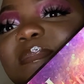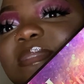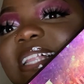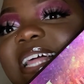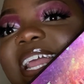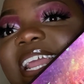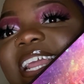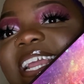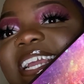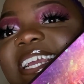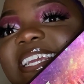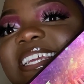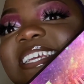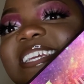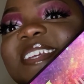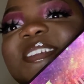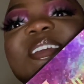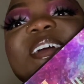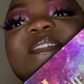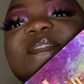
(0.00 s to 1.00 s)
Like,
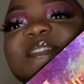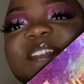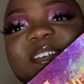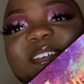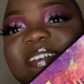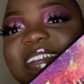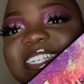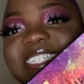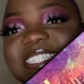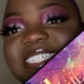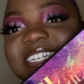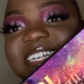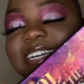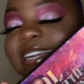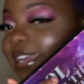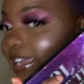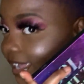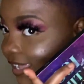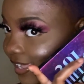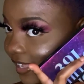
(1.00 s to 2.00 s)
you have no idea.
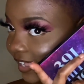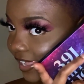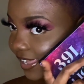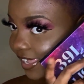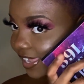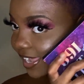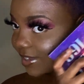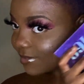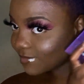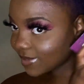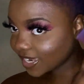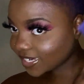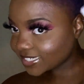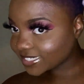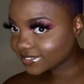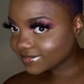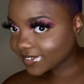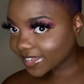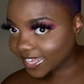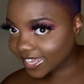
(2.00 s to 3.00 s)
It
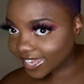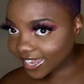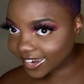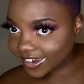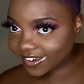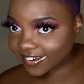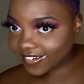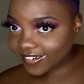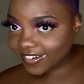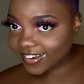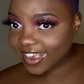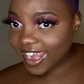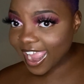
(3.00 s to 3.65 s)
matches my hair.